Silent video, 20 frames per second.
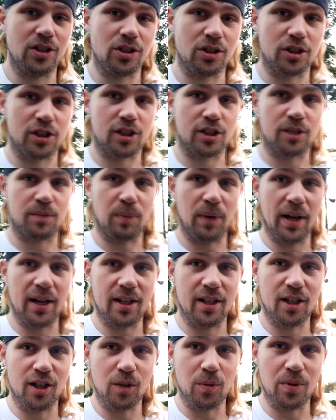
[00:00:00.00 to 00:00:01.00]
just spray it
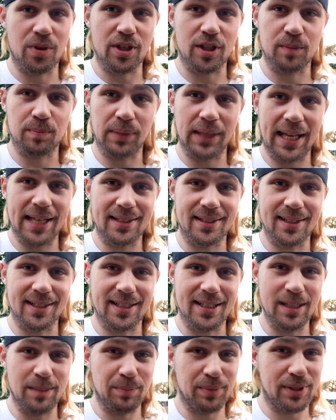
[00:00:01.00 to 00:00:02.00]
here with this
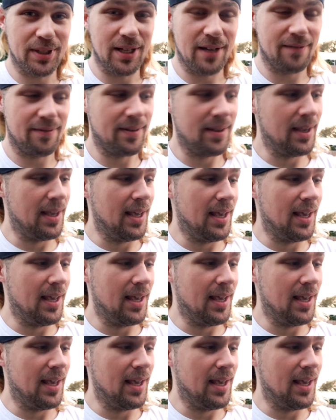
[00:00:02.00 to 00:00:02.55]
plastic dip stuff.